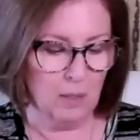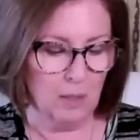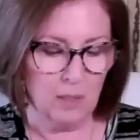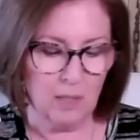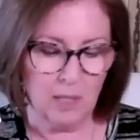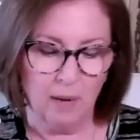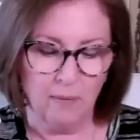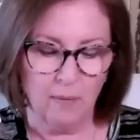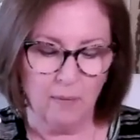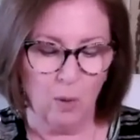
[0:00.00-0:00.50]

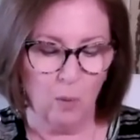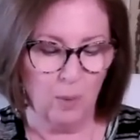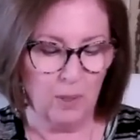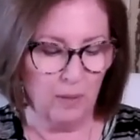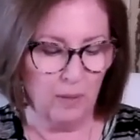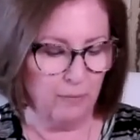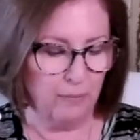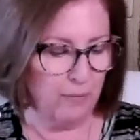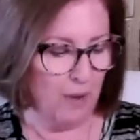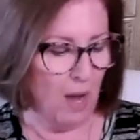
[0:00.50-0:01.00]
Devil
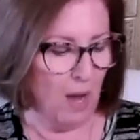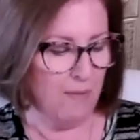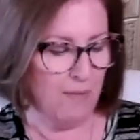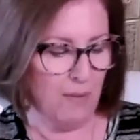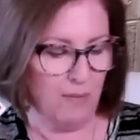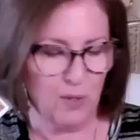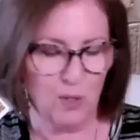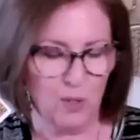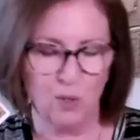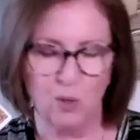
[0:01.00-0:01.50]
with the Five
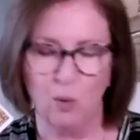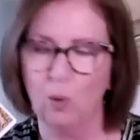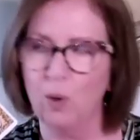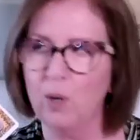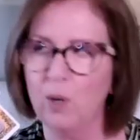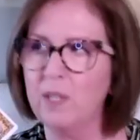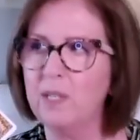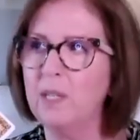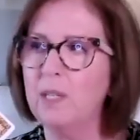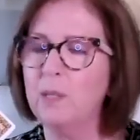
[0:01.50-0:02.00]
of
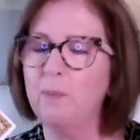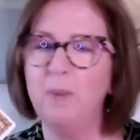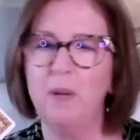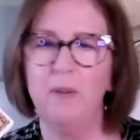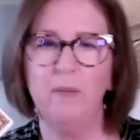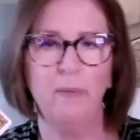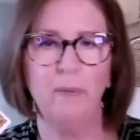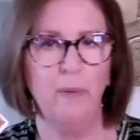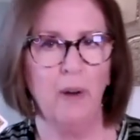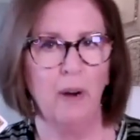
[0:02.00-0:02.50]
Swords, it's
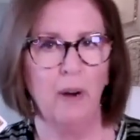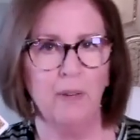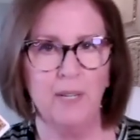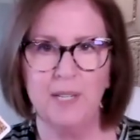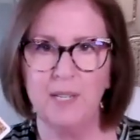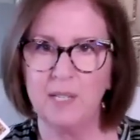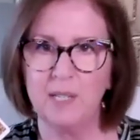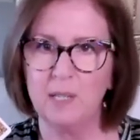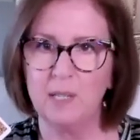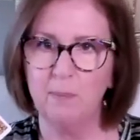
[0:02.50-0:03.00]
been very
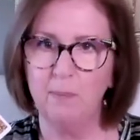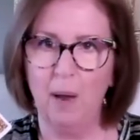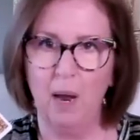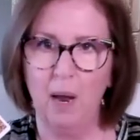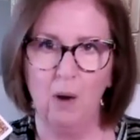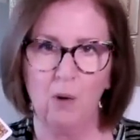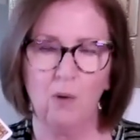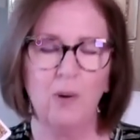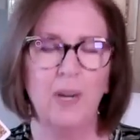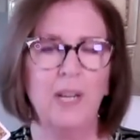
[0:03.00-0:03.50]

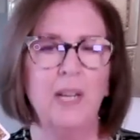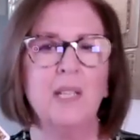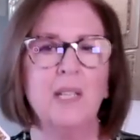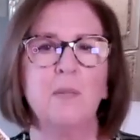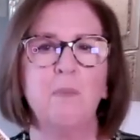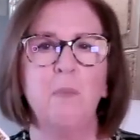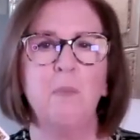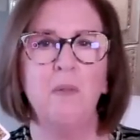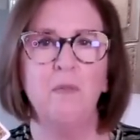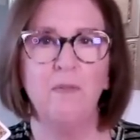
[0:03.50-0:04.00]
disempowering.
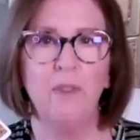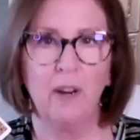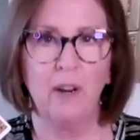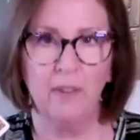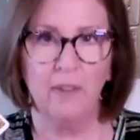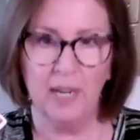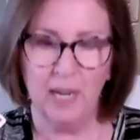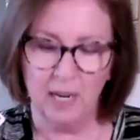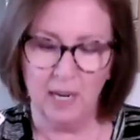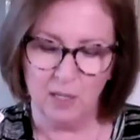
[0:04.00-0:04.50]
It's been
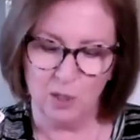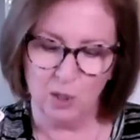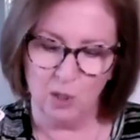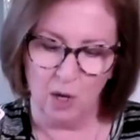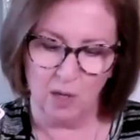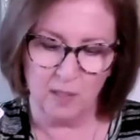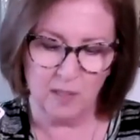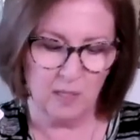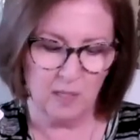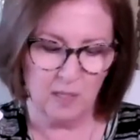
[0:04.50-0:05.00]
very
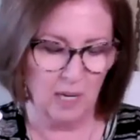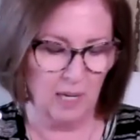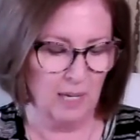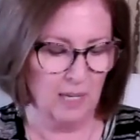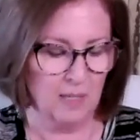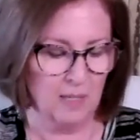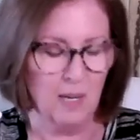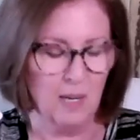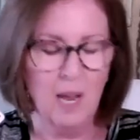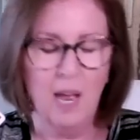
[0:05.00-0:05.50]
exhausting.
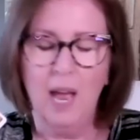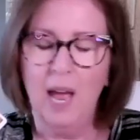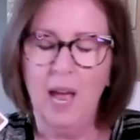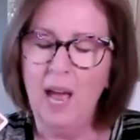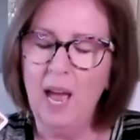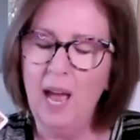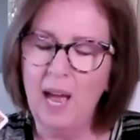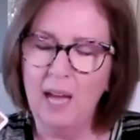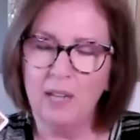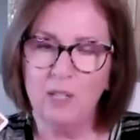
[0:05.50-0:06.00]
It's
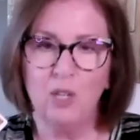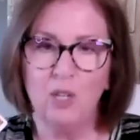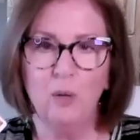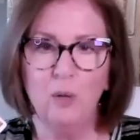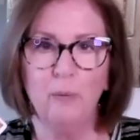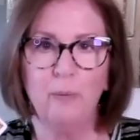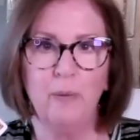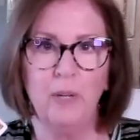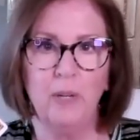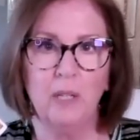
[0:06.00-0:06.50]
had
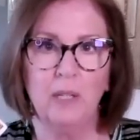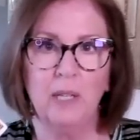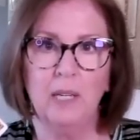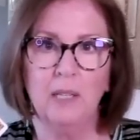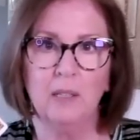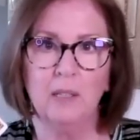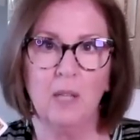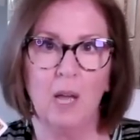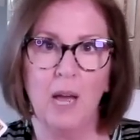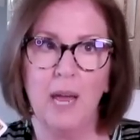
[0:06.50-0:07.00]
you
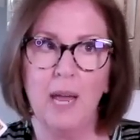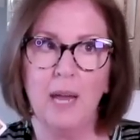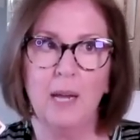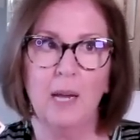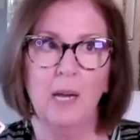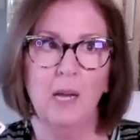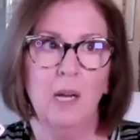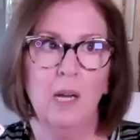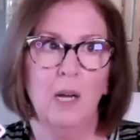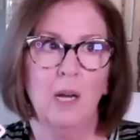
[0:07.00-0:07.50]
feeling
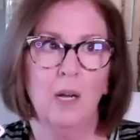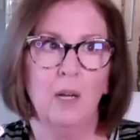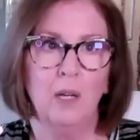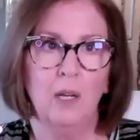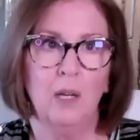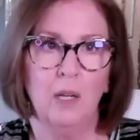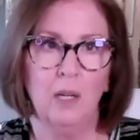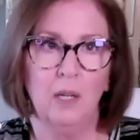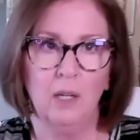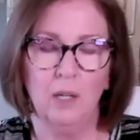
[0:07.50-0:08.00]
like
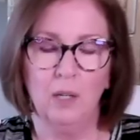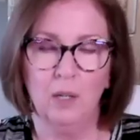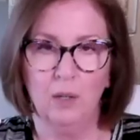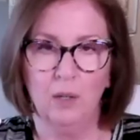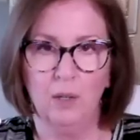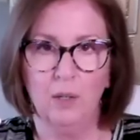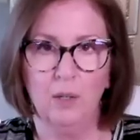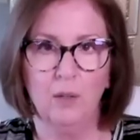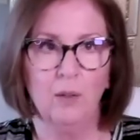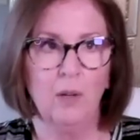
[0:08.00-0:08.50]

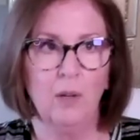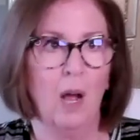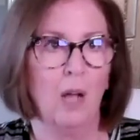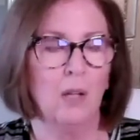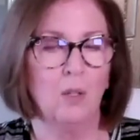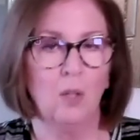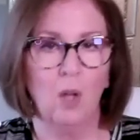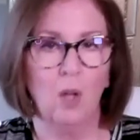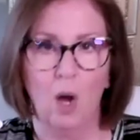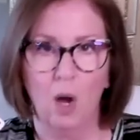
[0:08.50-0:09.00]
you're
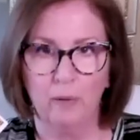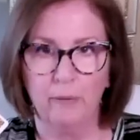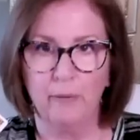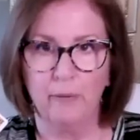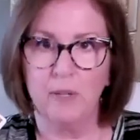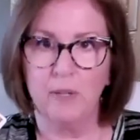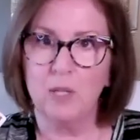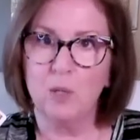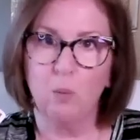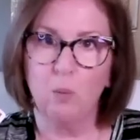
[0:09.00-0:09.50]
not long
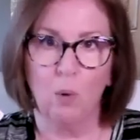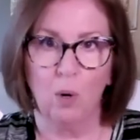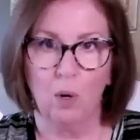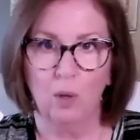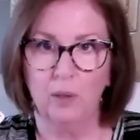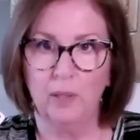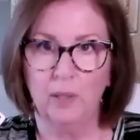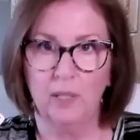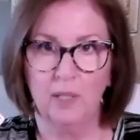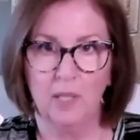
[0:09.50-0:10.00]
for this
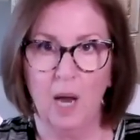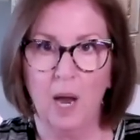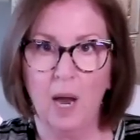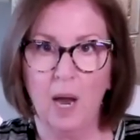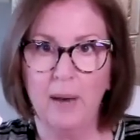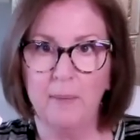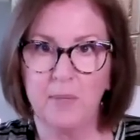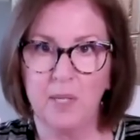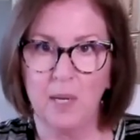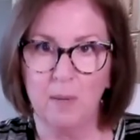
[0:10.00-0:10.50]
world at
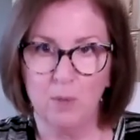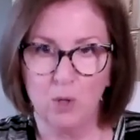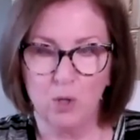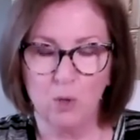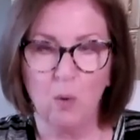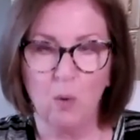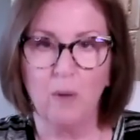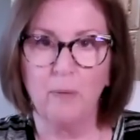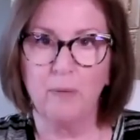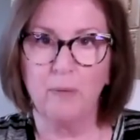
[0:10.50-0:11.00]
times, I'm sure.